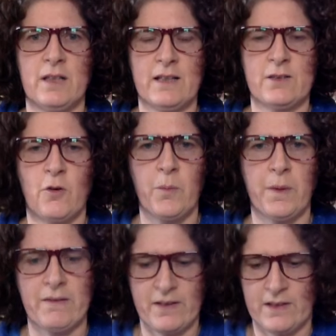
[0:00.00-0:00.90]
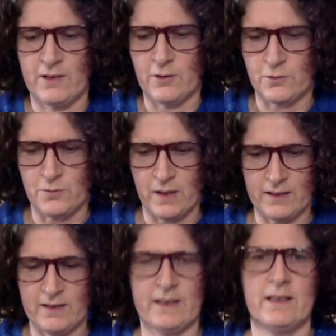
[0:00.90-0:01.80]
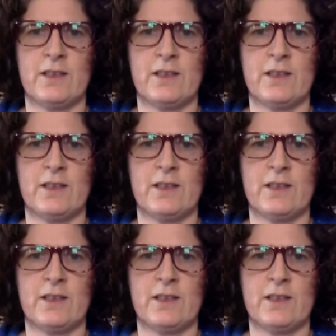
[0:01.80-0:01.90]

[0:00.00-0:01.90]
Let's hope everything goes well and I